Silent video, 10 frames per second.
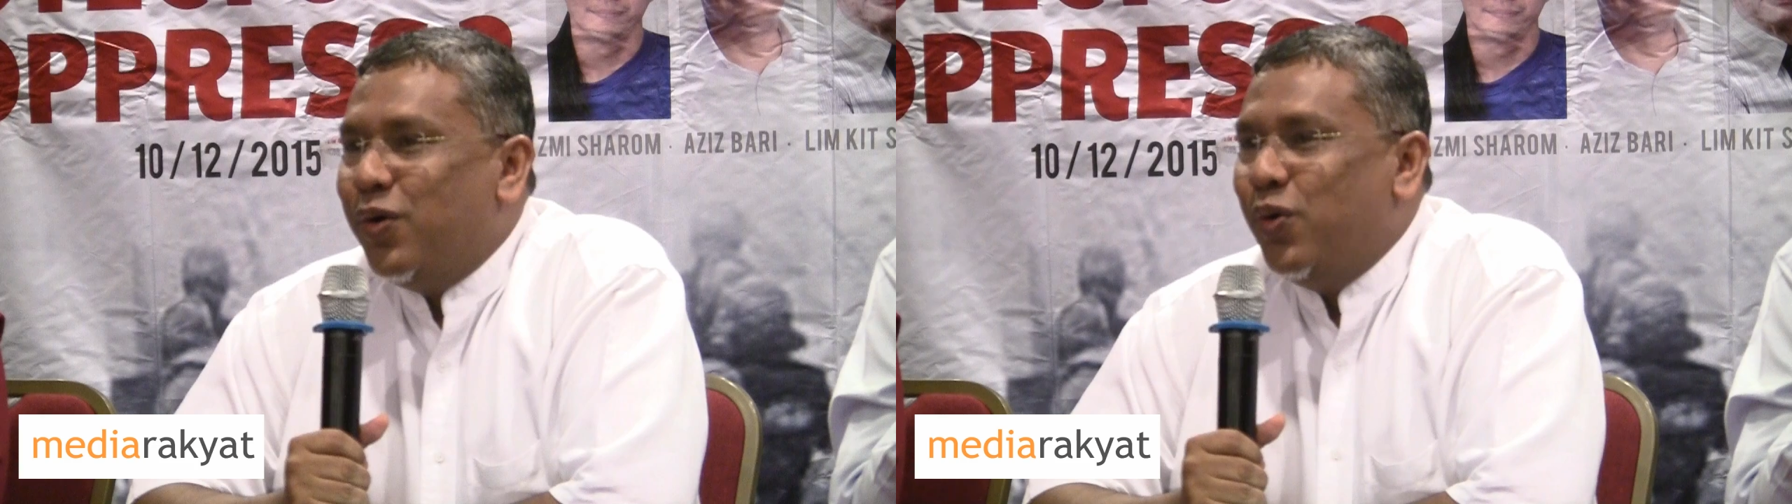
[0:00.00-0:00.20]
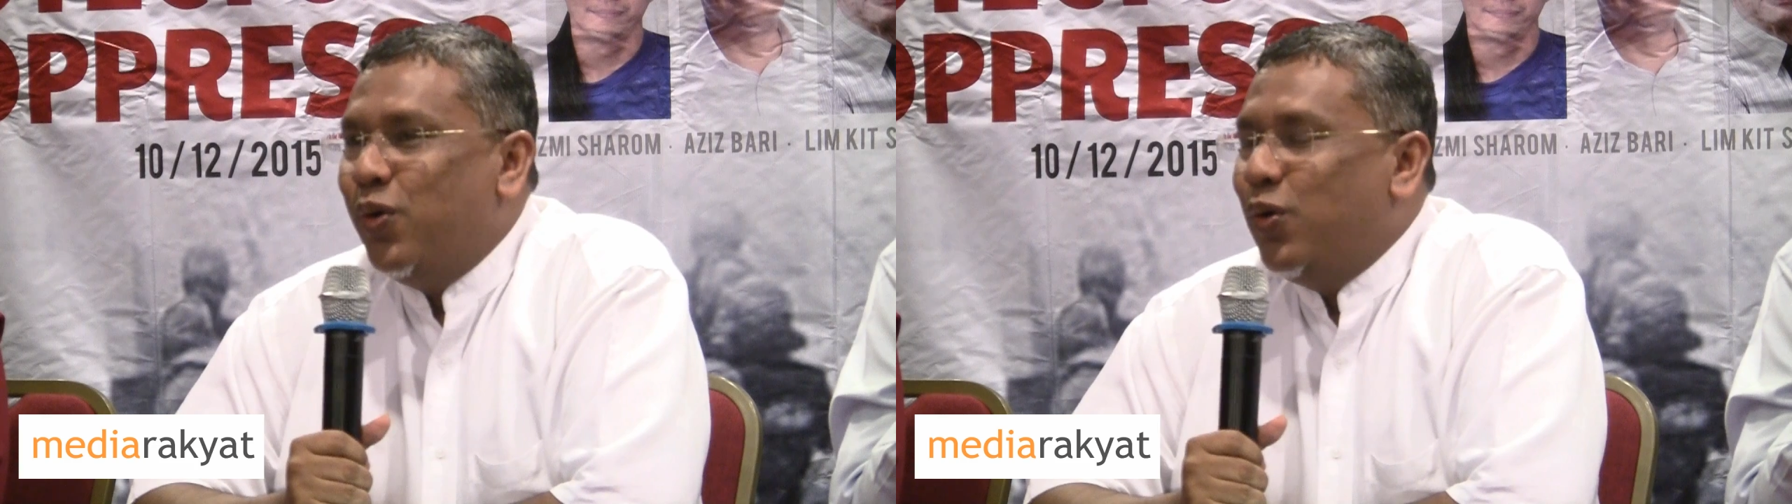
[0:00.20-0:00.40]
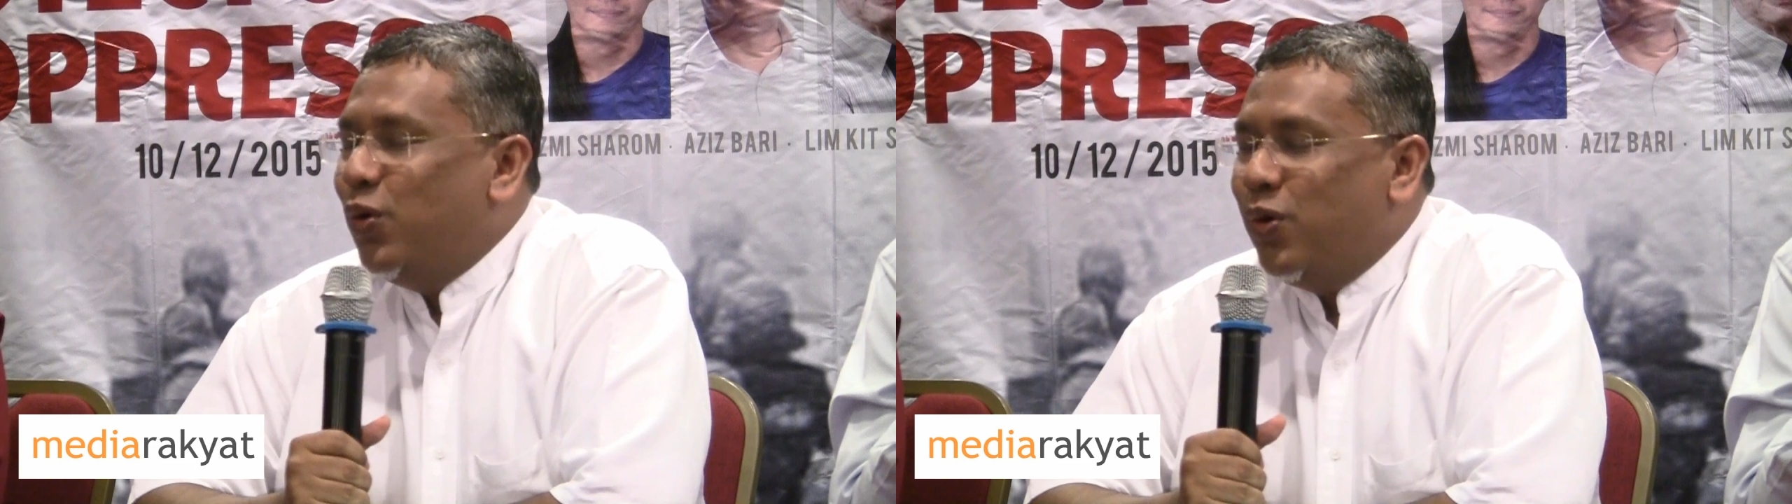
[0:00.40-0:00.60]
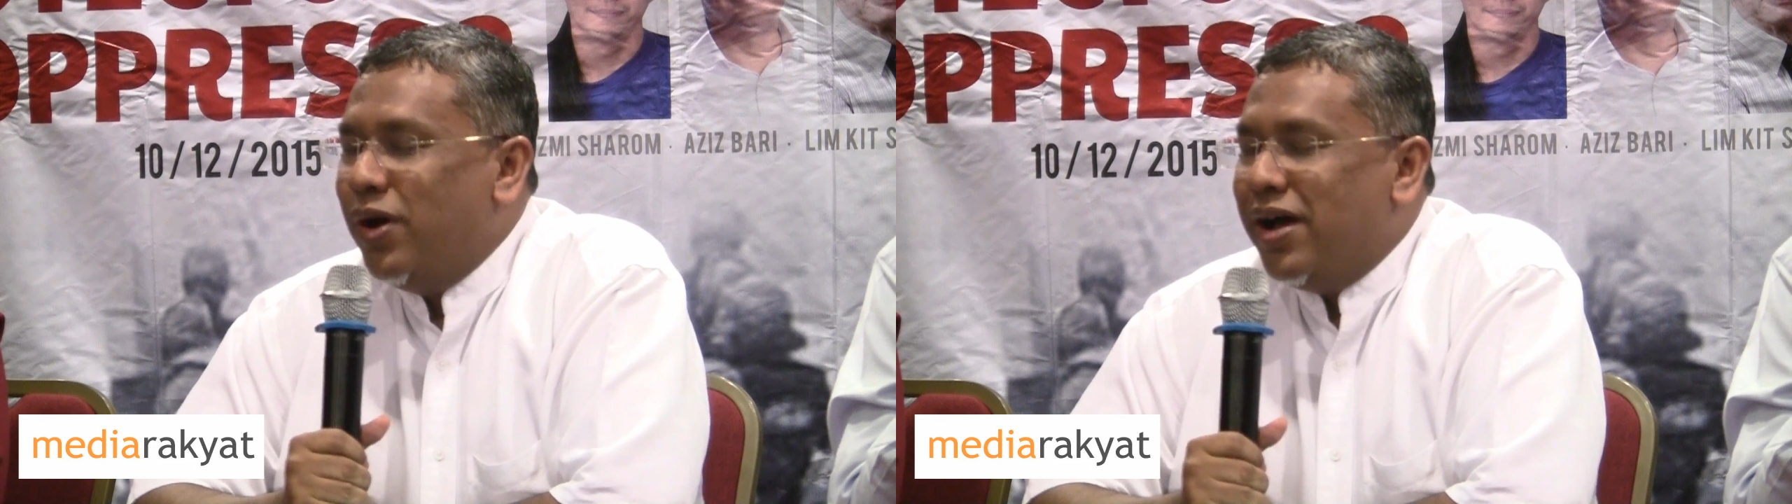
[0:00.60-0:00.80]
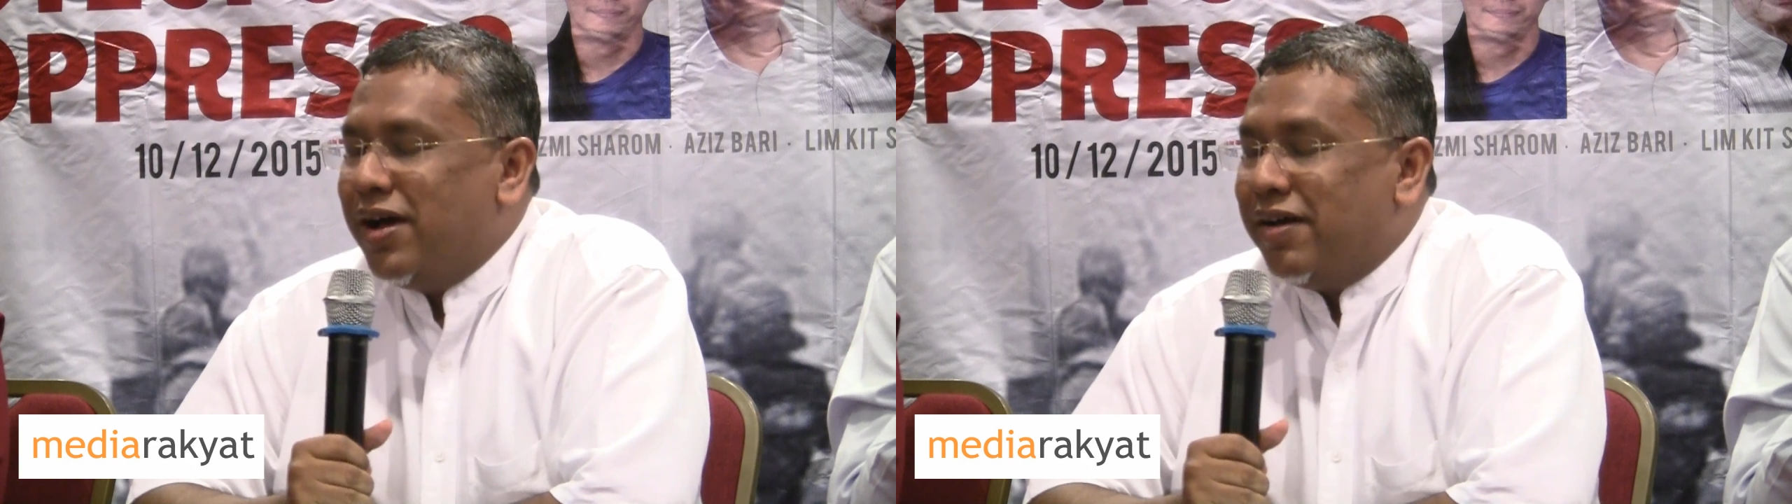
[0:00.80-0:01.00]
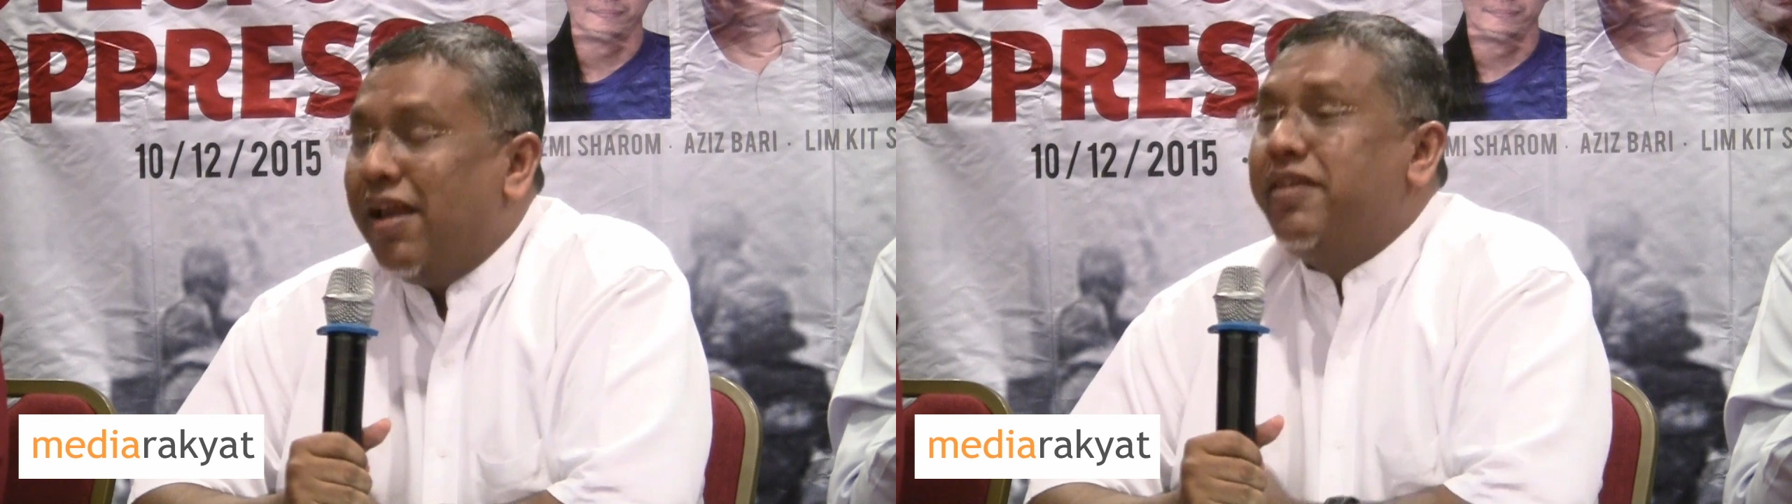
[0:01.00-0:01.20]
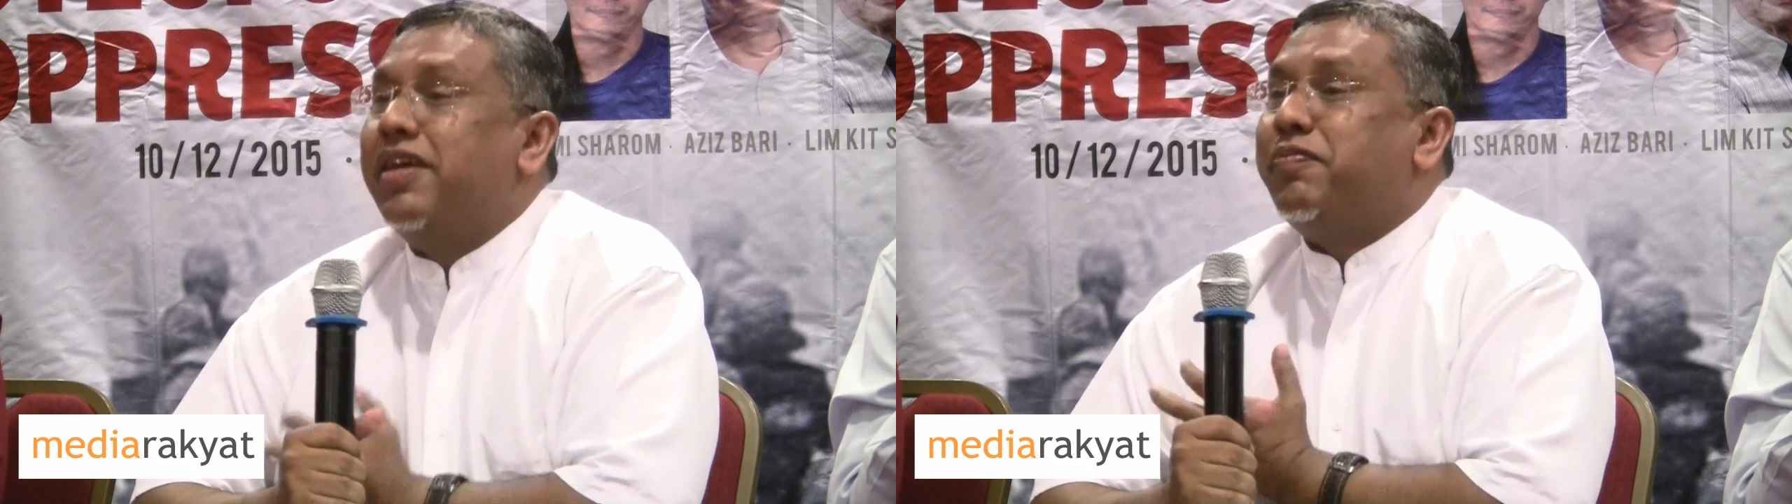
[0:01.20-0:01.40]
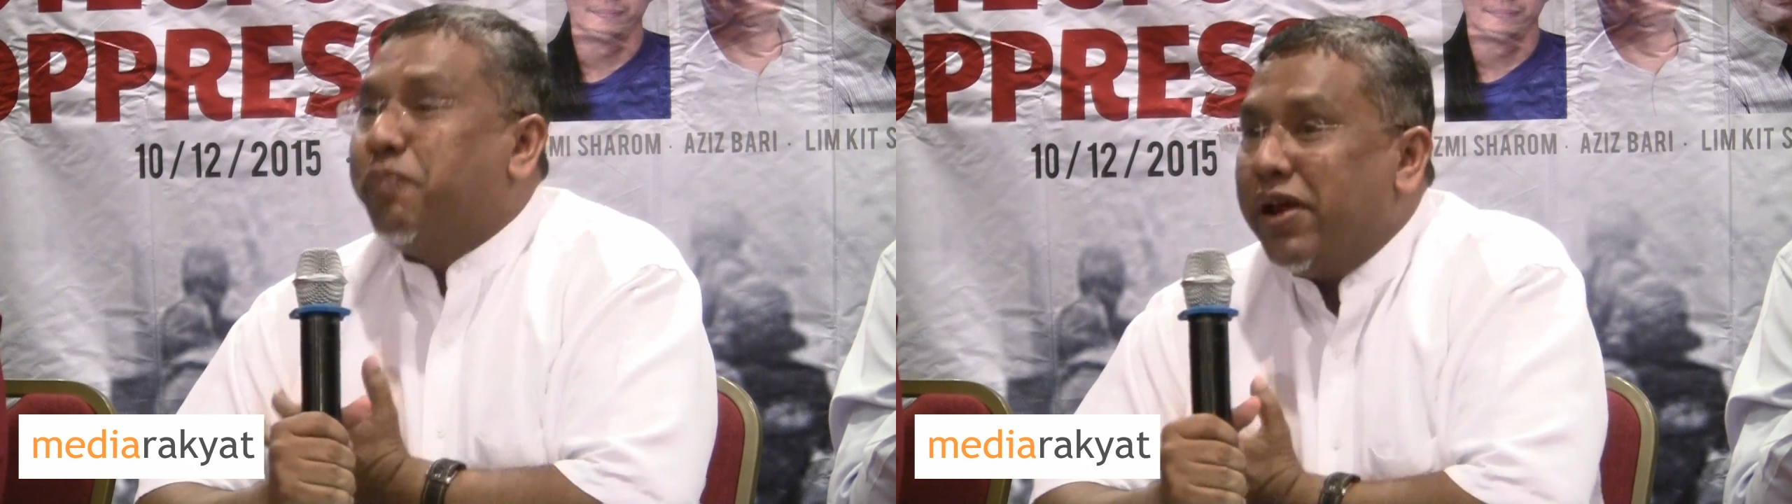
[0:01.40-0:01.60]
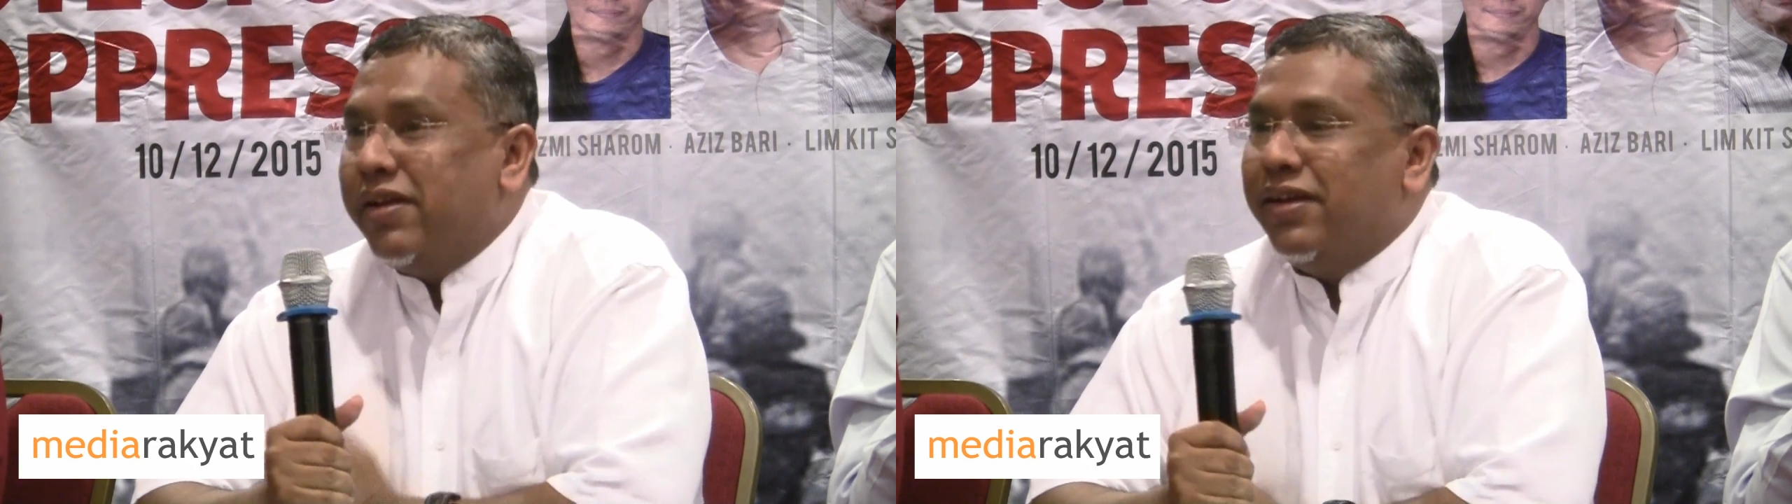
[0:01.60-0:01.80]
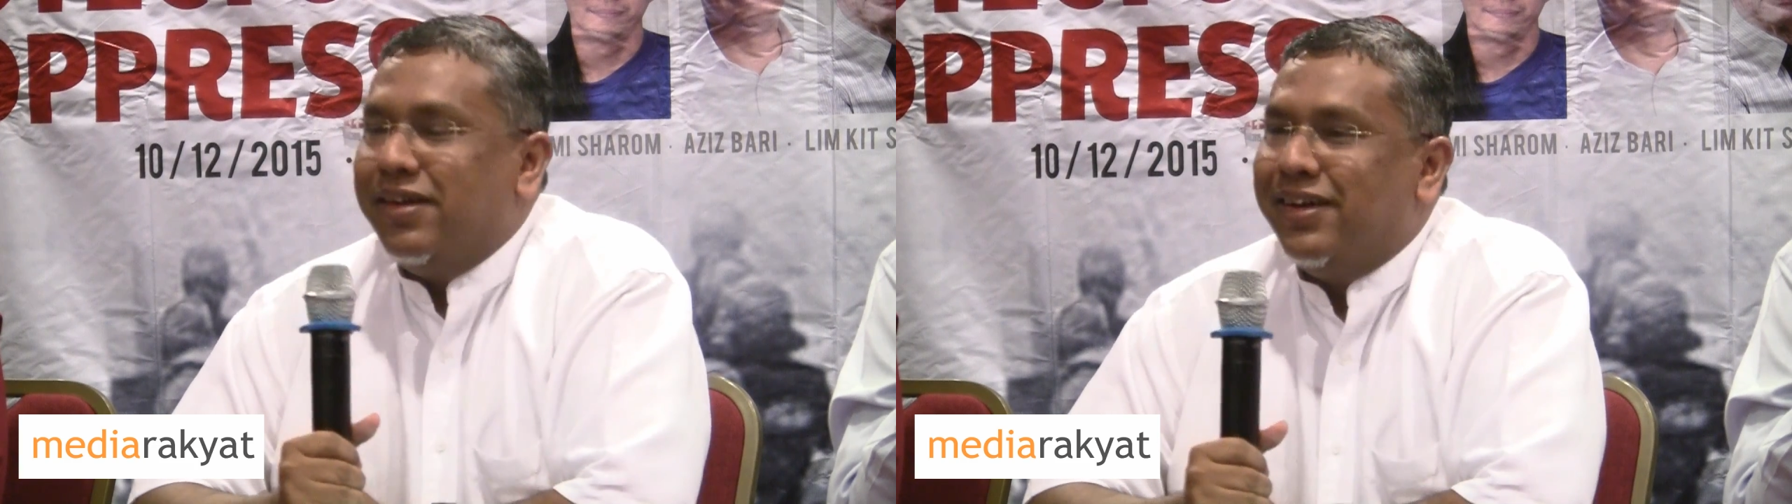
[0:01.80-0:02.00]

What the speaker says: who very desperate